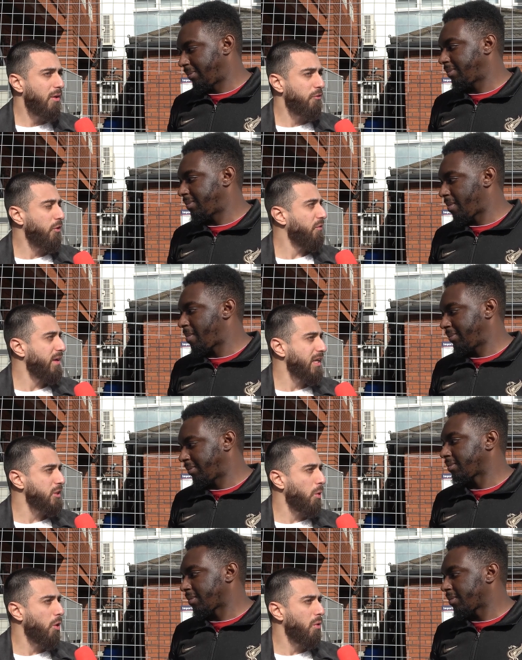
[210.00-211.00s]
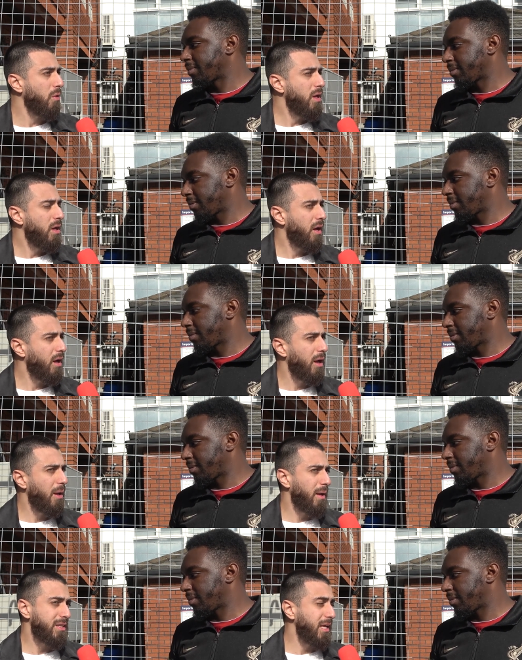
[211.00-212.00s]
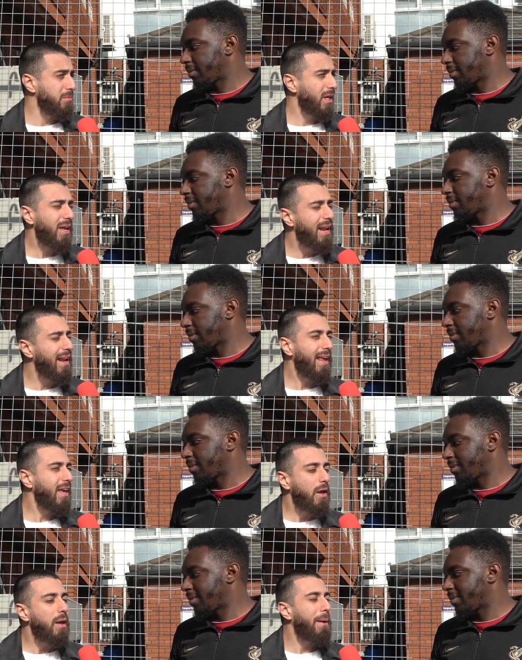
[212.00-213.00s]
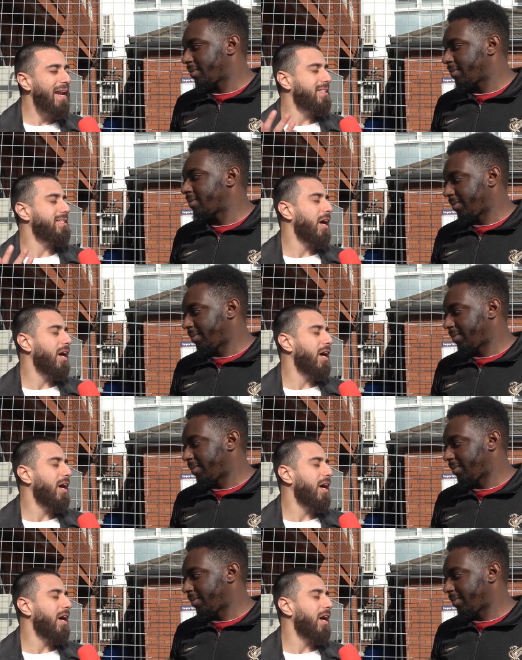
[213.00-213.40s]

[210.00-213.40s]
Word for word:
Speaker 1: a few things as well uh, teams. Uh, it, it, balances